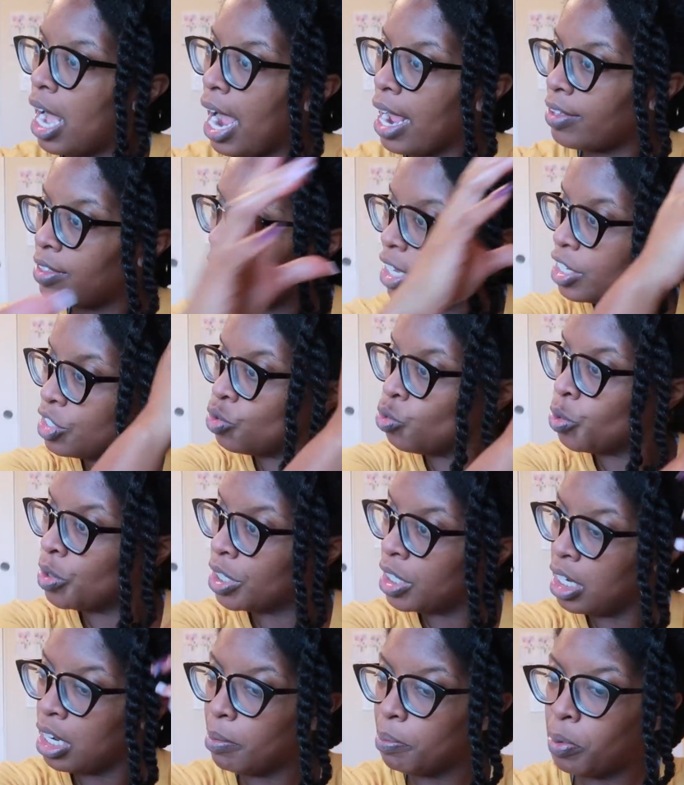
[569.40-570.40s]
I think it's
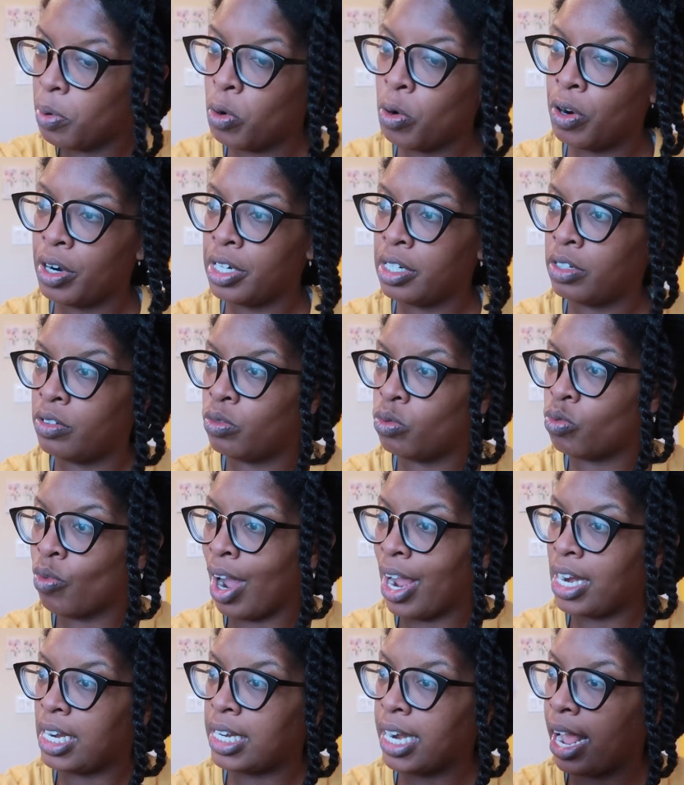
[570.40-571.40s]
really important
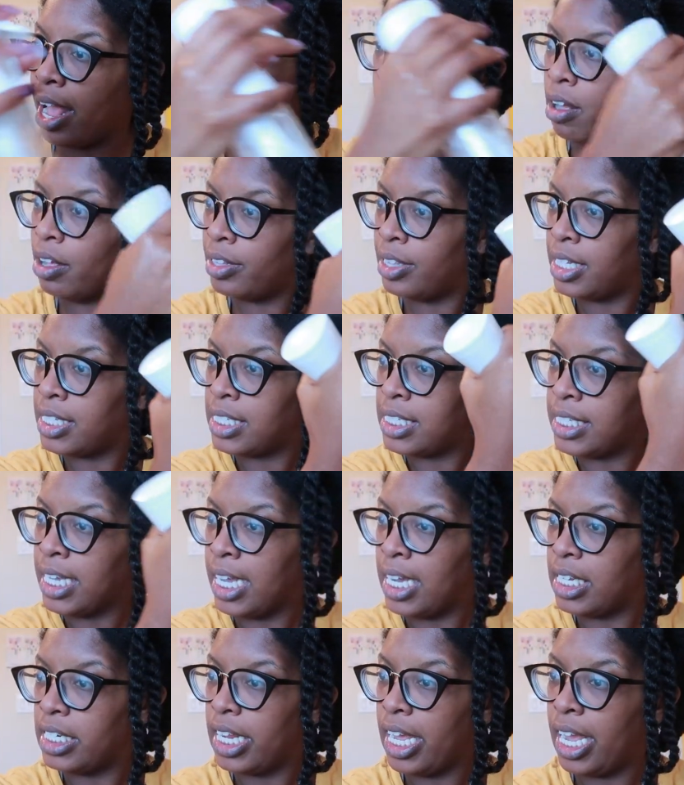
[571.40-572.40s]
right now in this
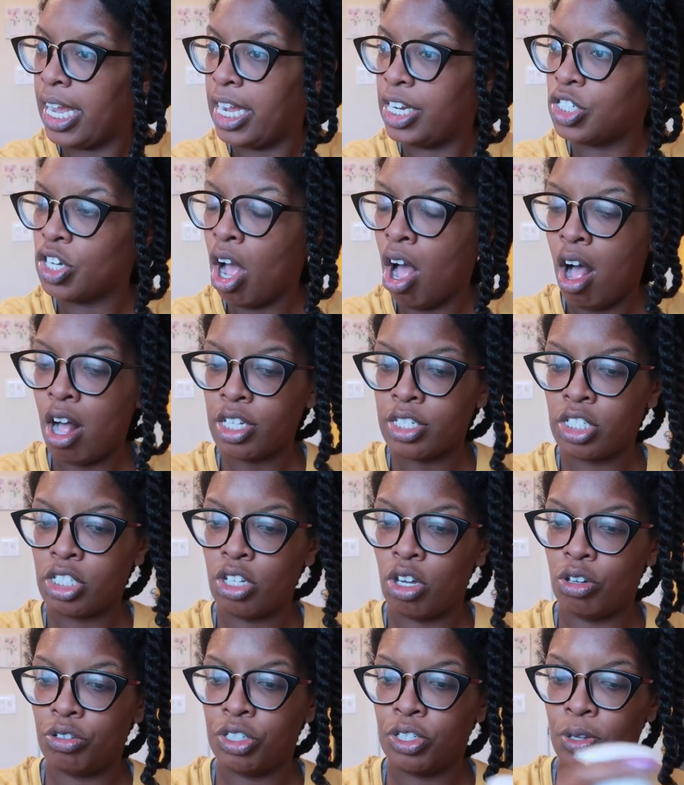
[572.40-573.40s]
day and age
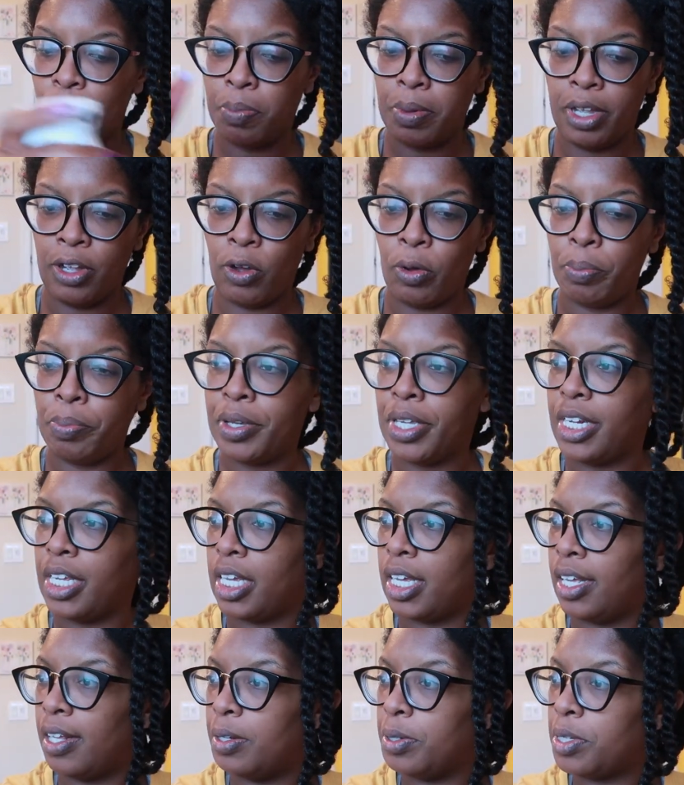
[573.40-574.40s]
also to be
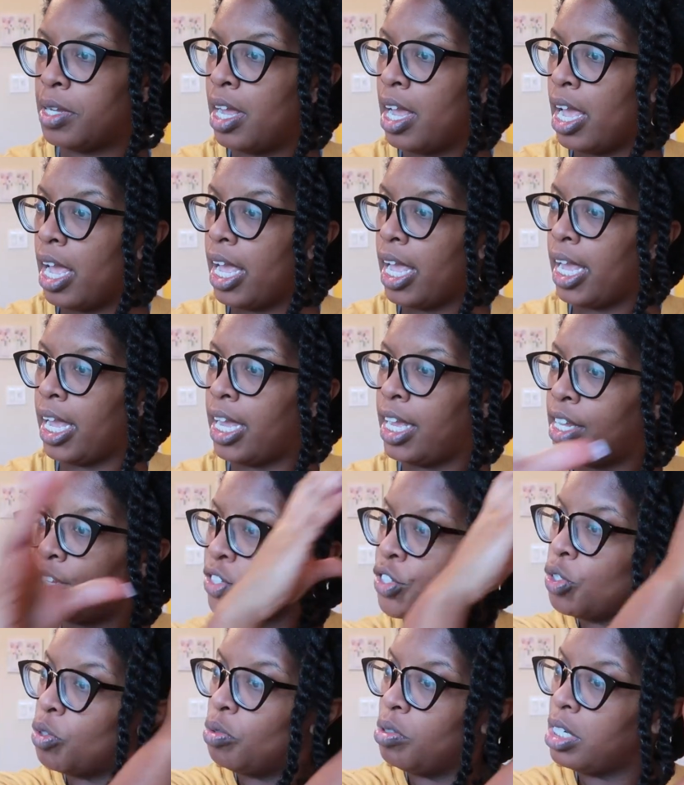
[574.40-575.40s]
obedient
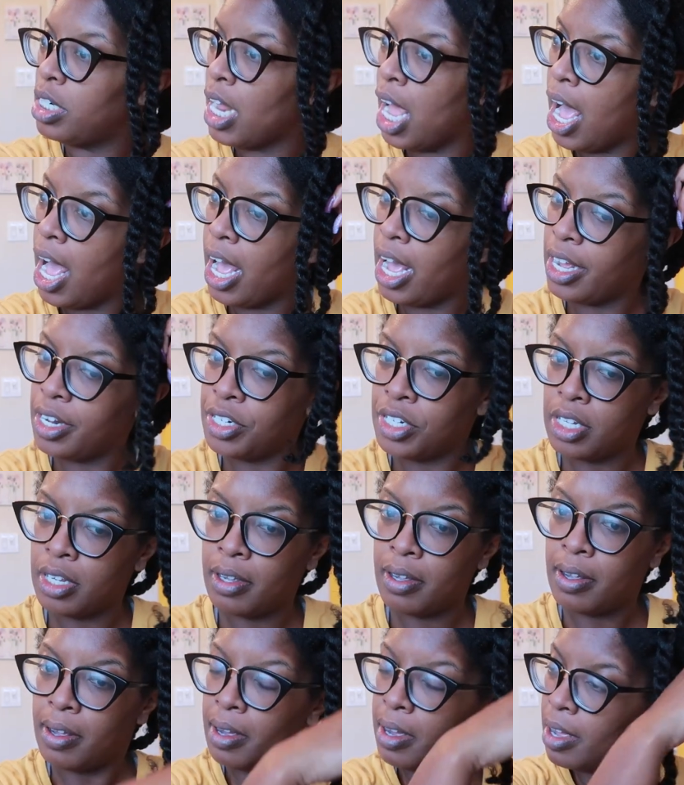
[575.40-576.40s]
and to not
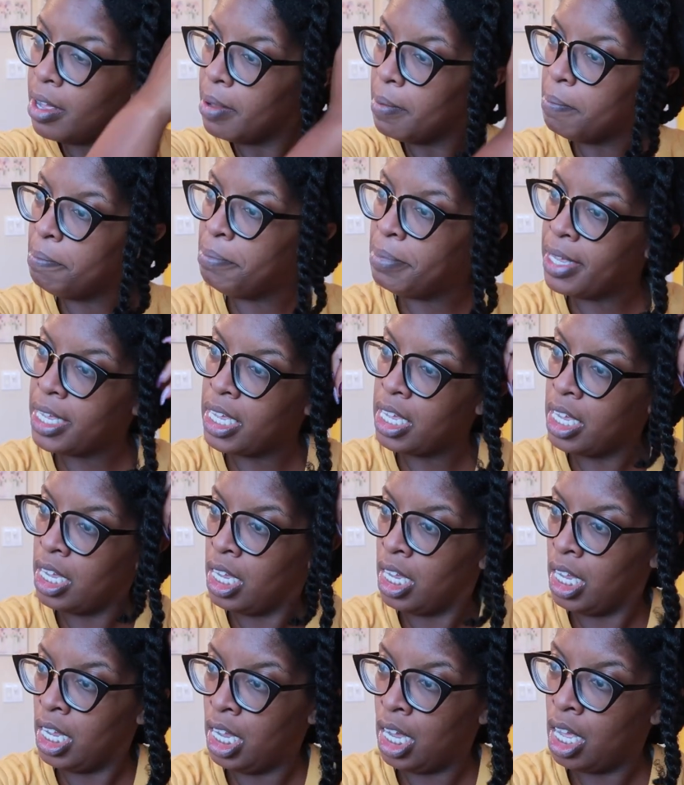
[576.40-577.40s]

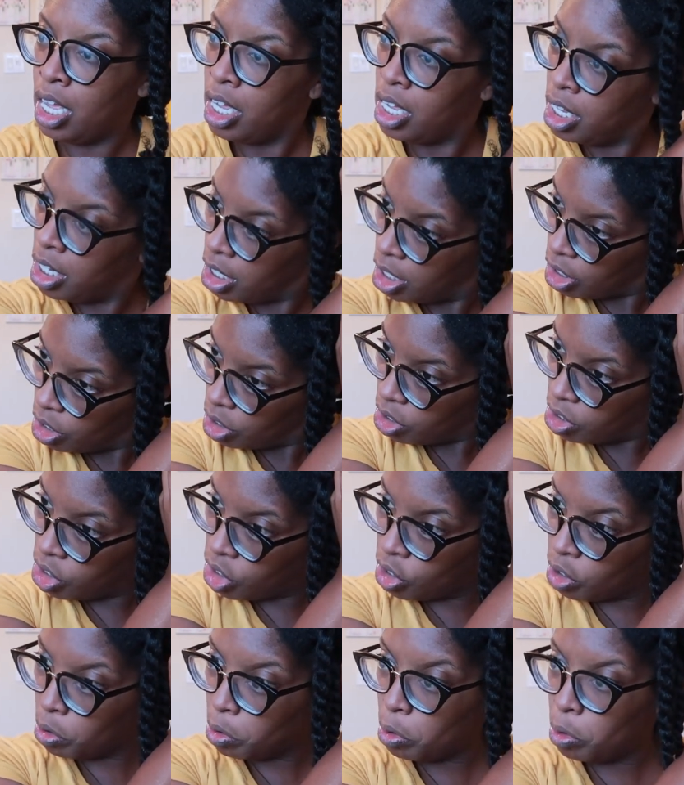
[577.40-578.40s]
be
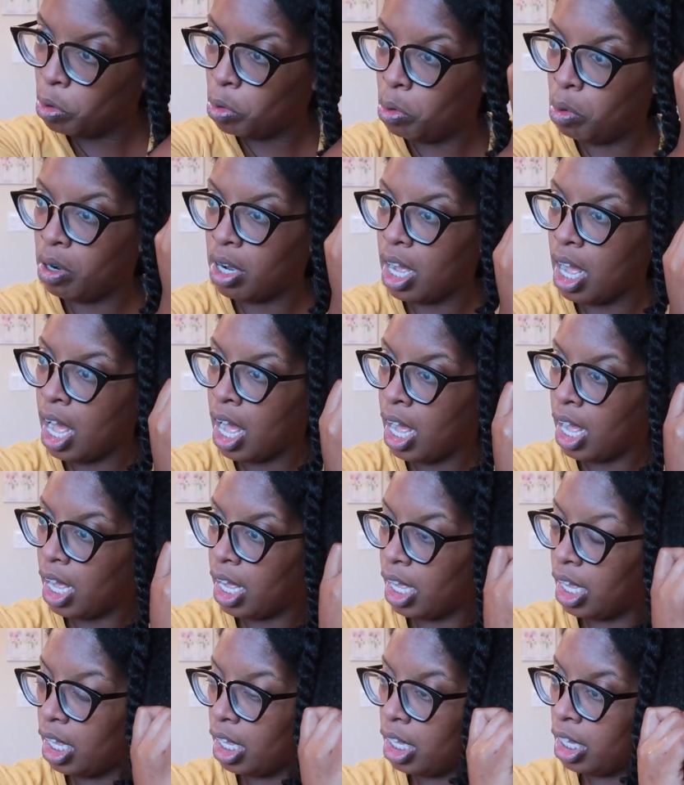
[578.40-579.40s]
too
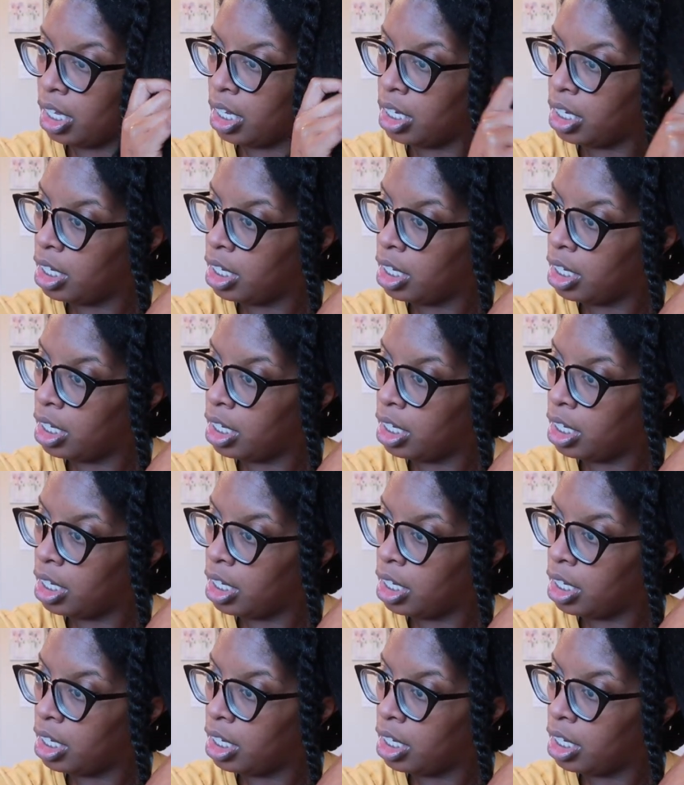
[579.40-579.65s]
uh,